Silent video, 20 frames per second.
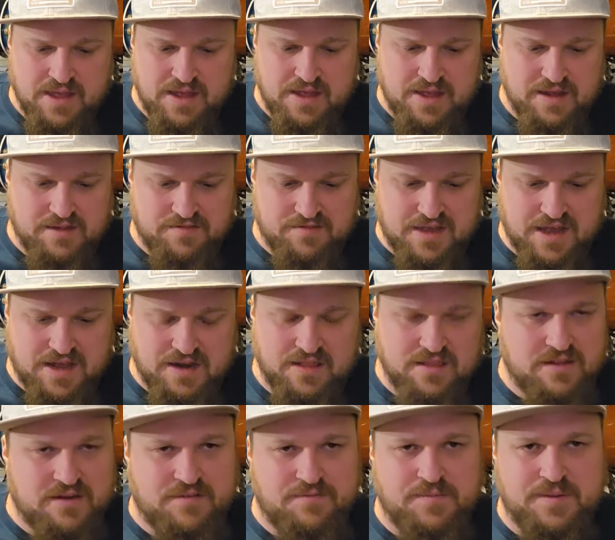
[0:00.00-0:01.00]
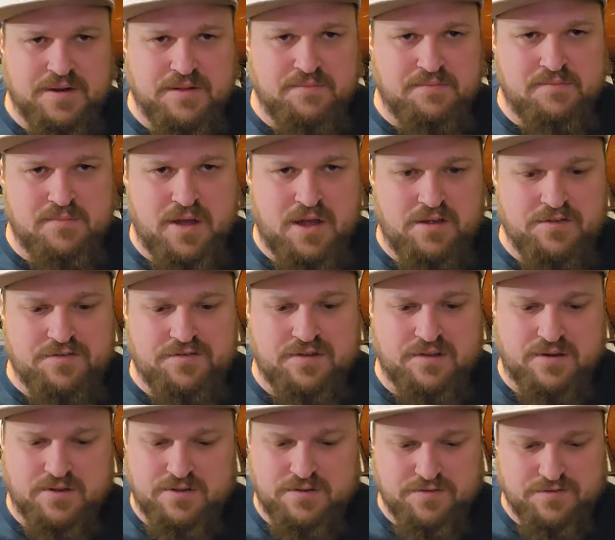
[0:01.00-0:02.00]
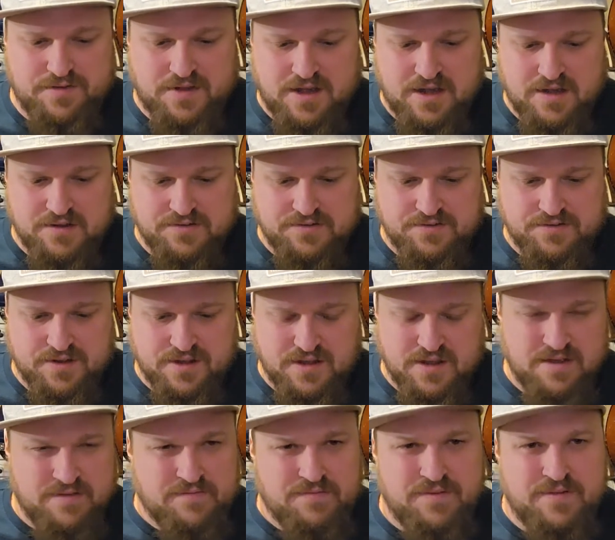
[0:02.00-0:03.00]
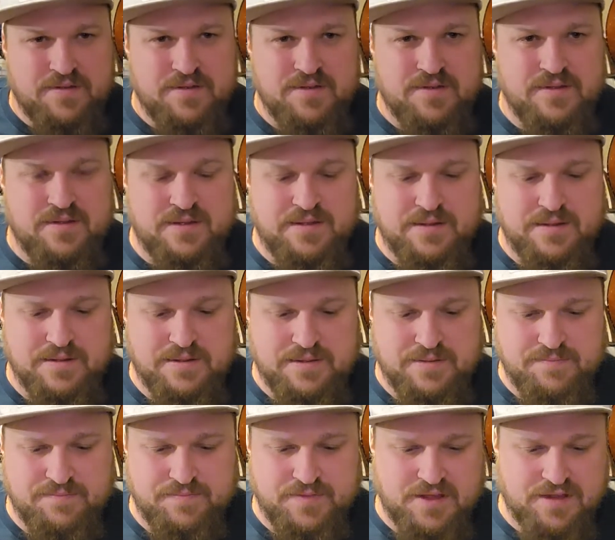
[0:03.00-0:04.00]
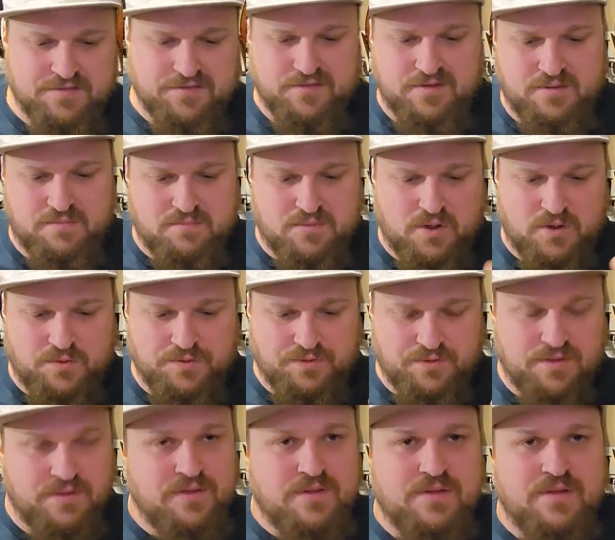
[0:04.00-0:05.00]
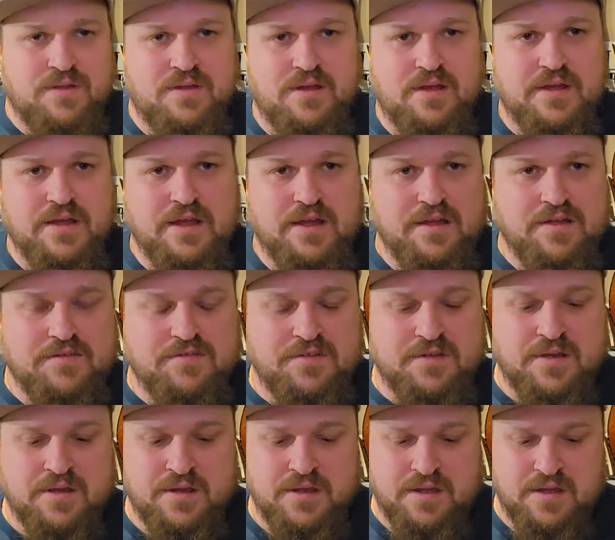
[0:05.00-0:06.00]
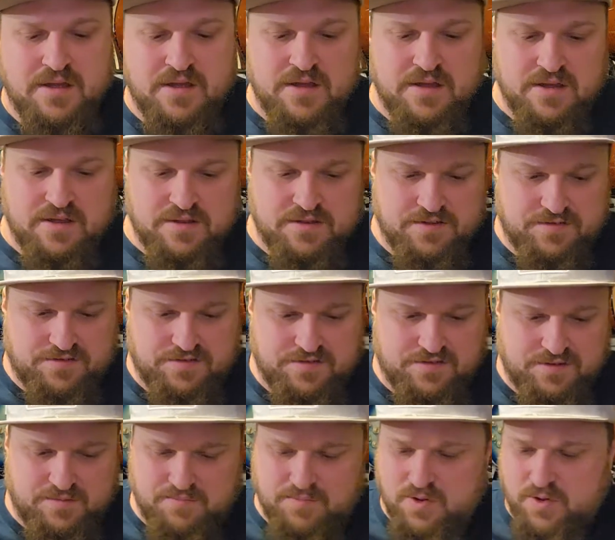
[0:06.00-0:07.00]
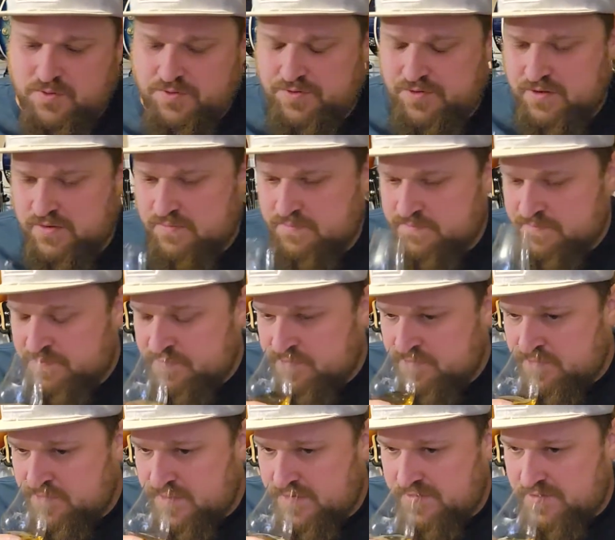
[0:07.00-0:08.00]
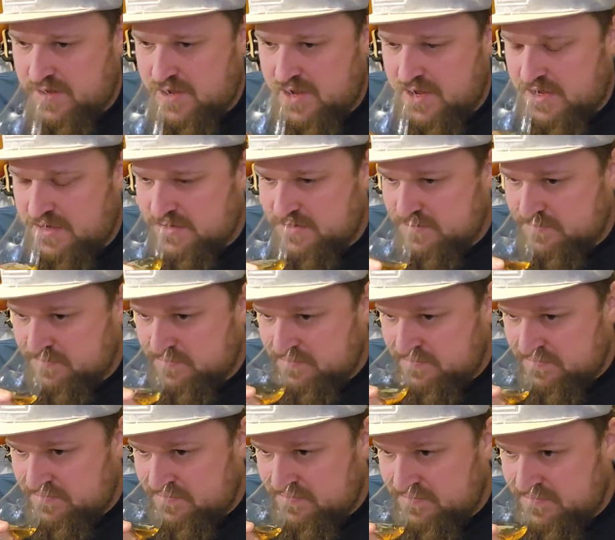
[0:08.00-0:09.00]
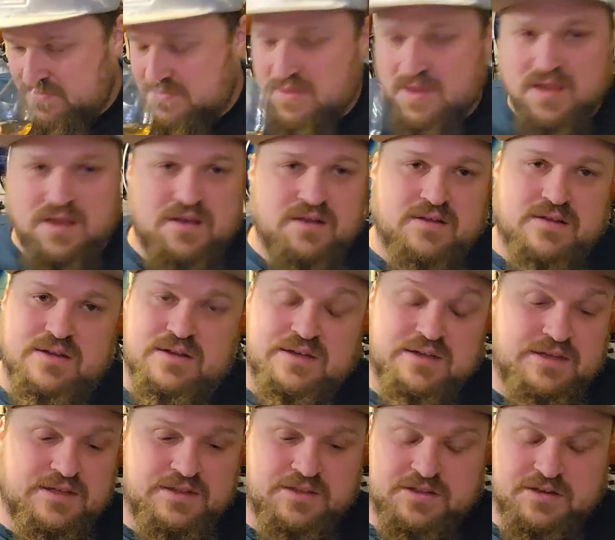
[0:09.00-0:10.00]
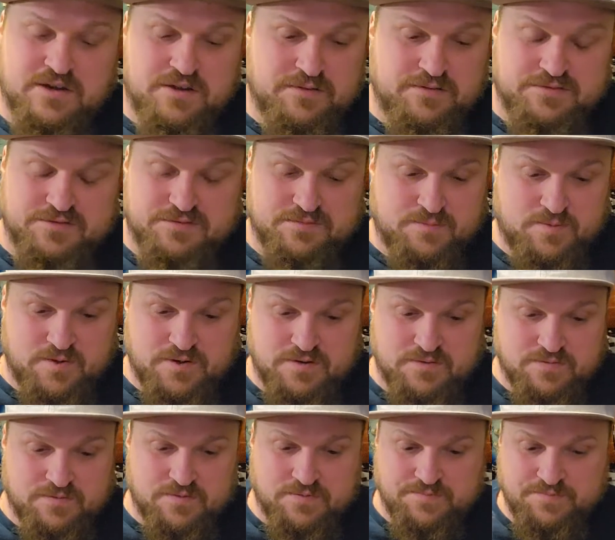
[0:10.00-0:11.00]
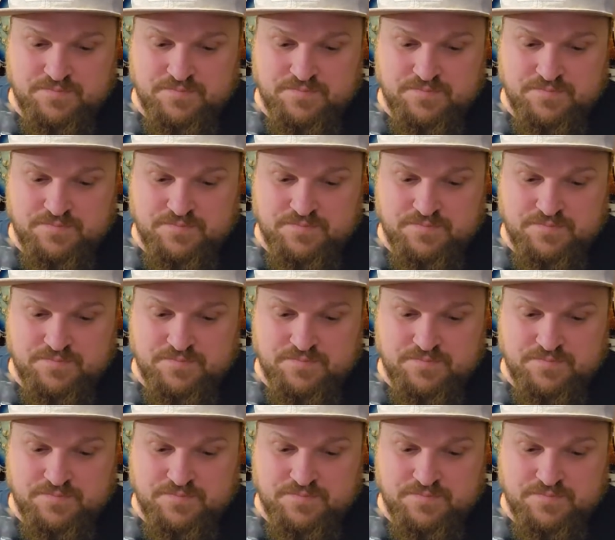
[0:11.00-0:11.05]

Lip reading: It's got a little bit of must that all scotches have. That's the malt, I guess. This is a malted scotch. The nose is wonderful.